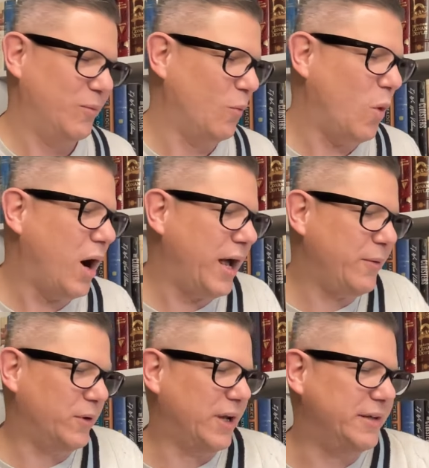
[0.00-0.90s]

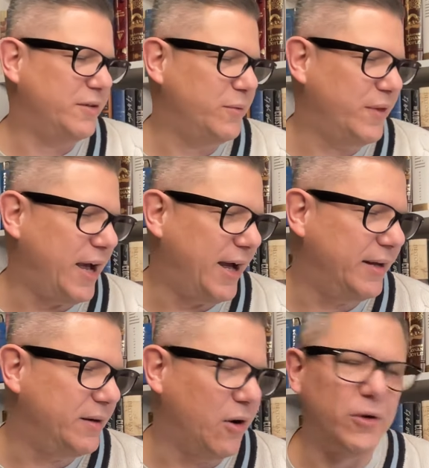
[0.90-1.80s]
Why would I do
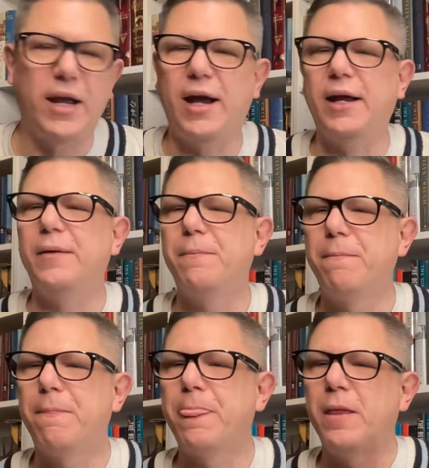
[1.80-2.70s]
that? Okay,
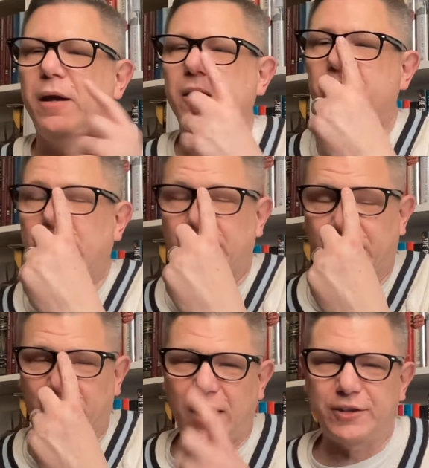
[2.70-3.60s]
so
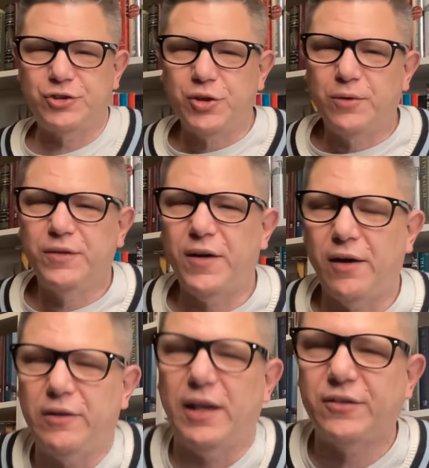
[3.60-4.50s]
that's a lot of show and
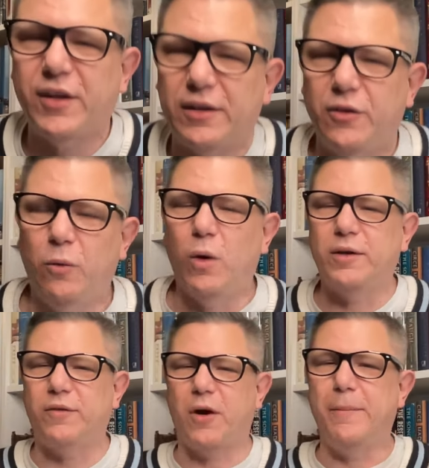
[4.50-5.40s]
tell. Let's get to
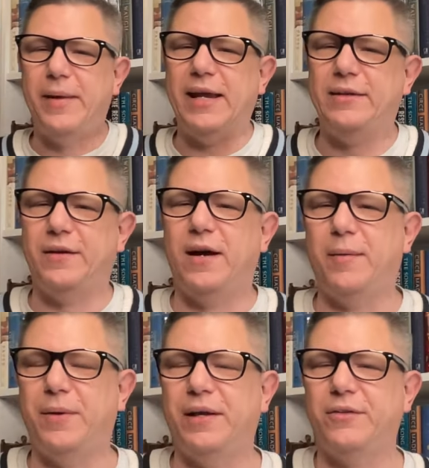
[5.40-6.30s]
one of our main
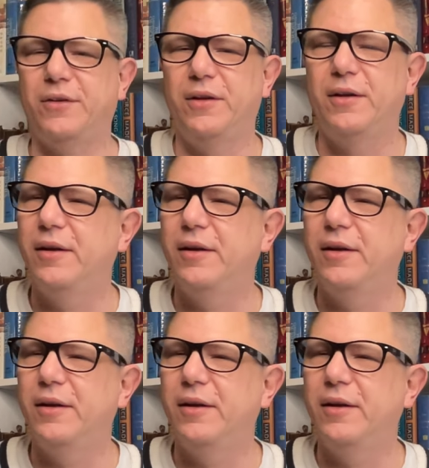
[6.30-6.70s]
topics.